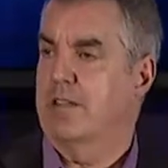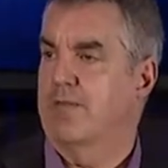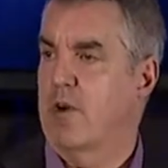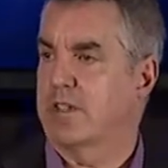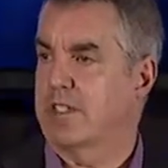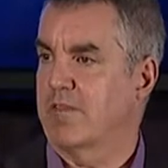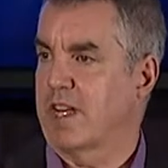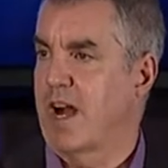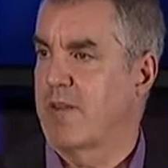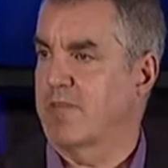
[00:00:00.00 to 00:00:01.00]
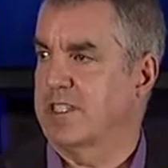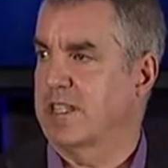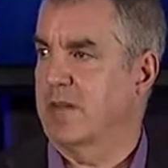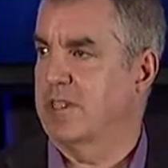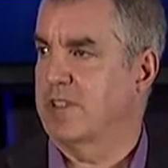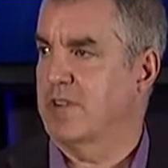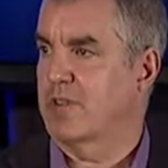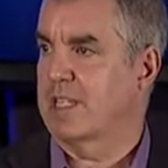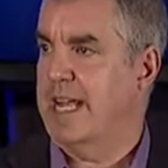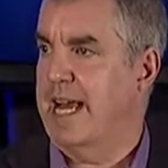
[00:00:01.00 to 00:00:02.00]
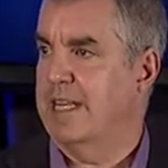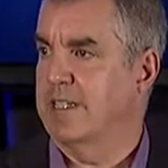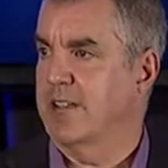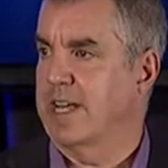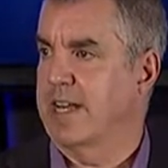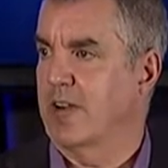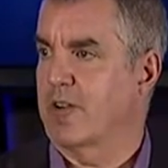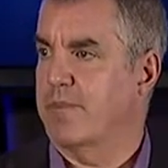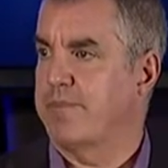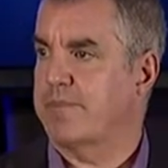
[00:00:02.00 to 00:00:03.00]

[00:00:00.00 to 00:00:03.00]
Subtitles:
focus of the conference, and I'm going to certainly end there.